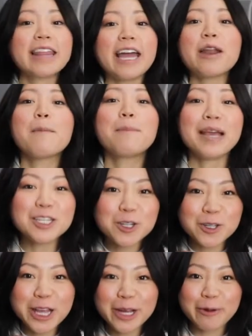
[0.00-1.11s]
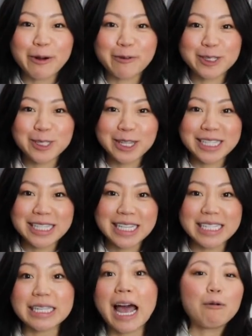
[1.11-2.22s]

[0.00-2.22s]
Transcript: then make sure that you reference to this list.